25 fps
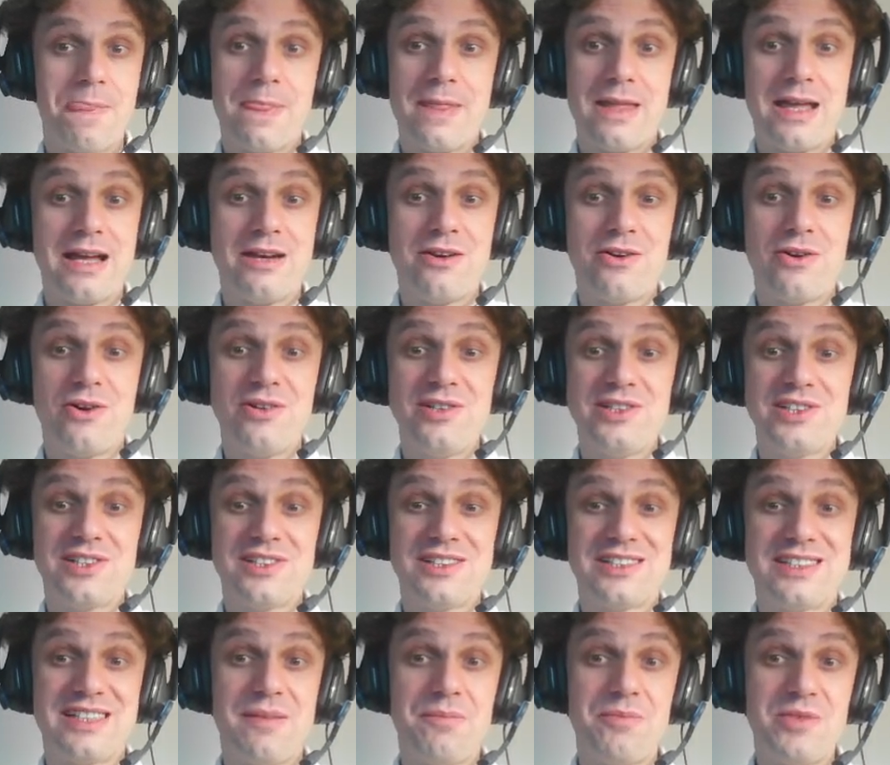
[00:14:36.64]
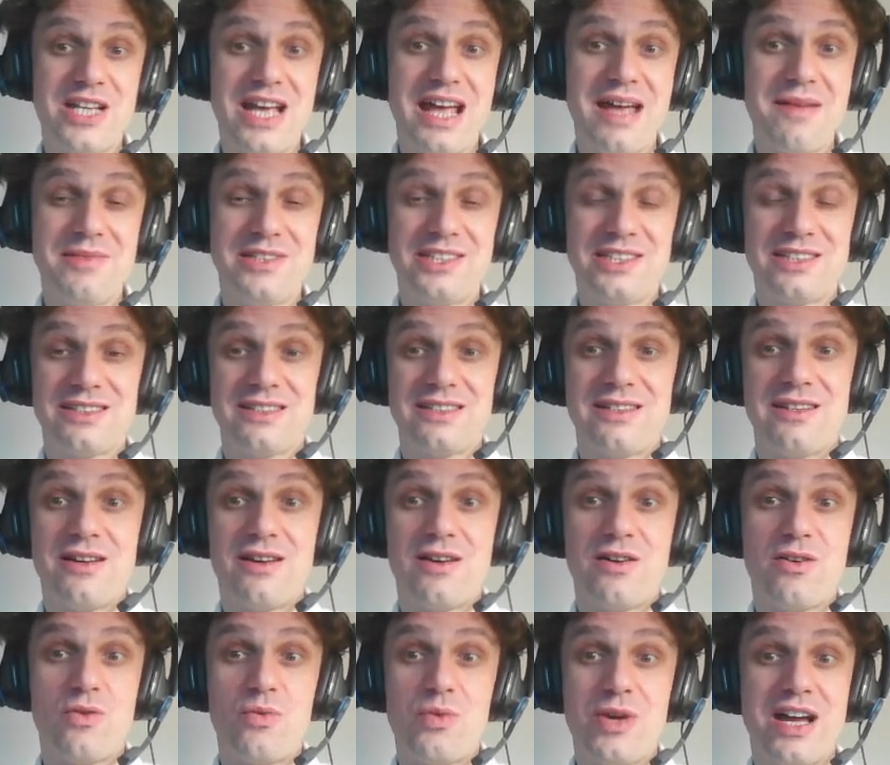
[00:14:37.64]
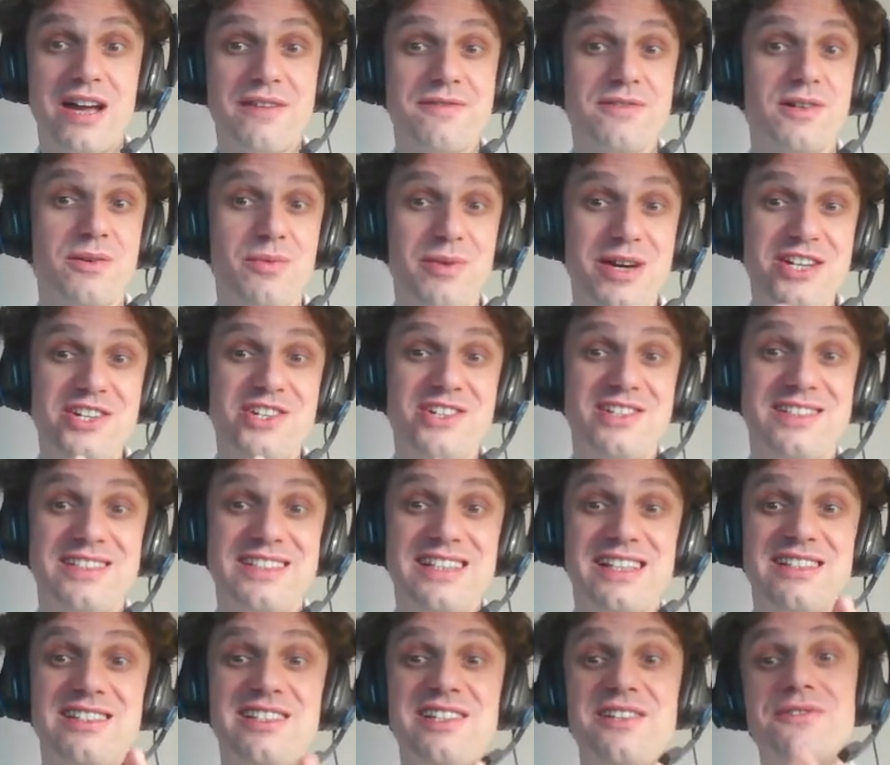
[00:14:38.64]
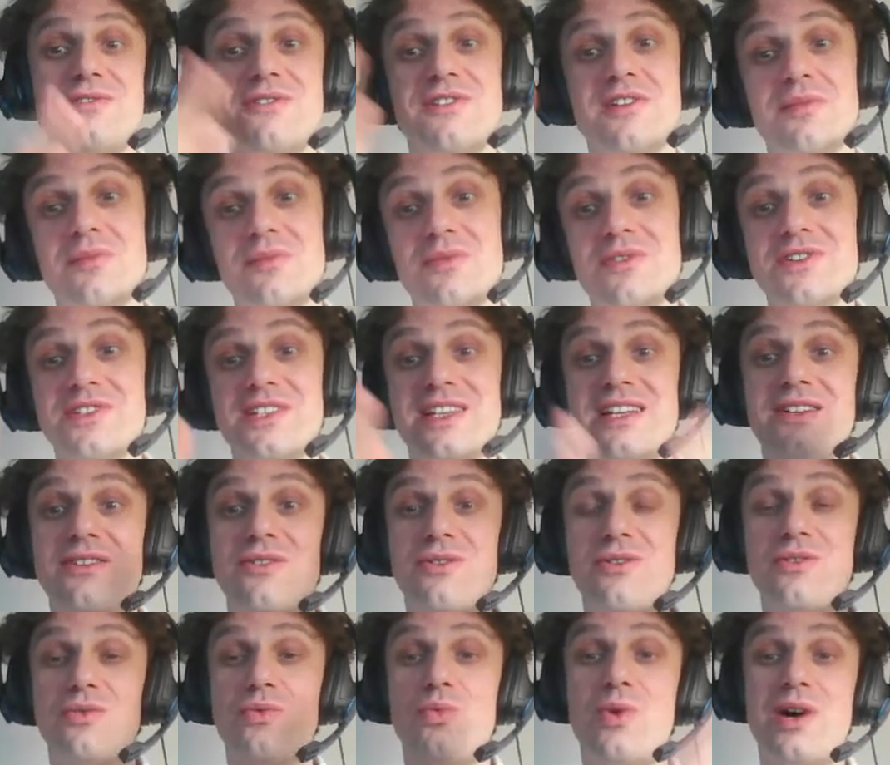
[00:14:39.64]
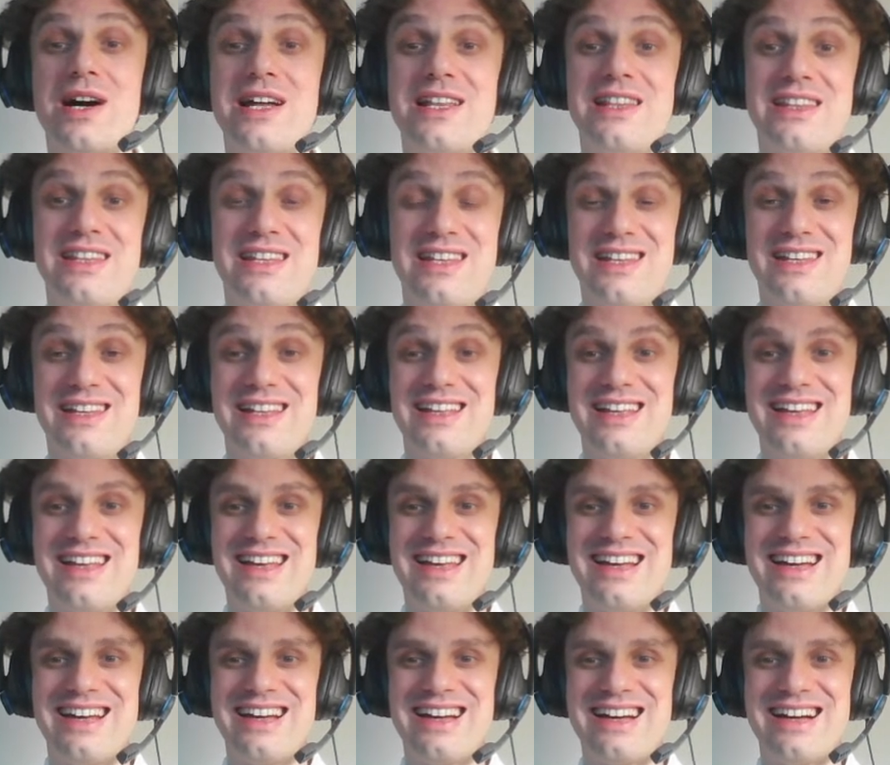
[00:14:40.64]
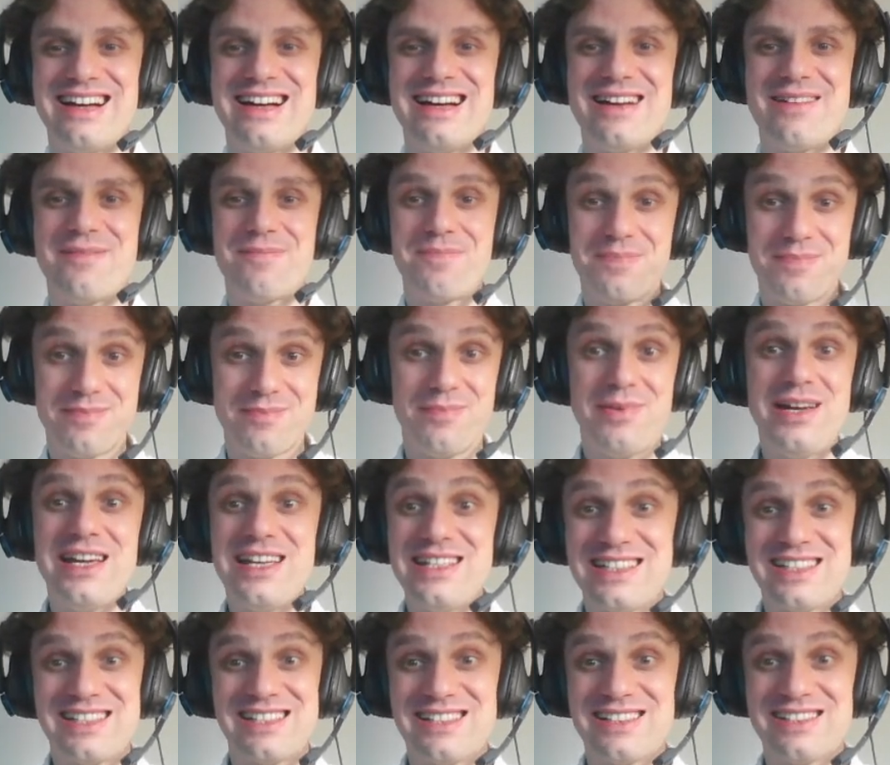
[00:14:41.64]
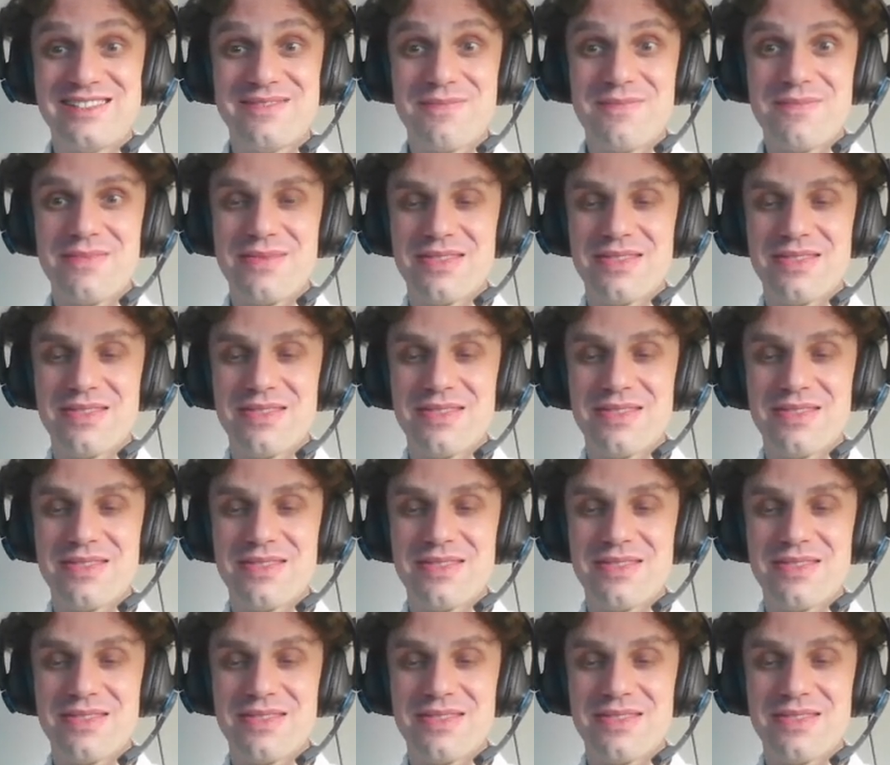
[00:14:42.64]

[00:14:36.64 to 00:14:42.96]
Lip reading: And also sometimes we have questions that differ more than on one basis.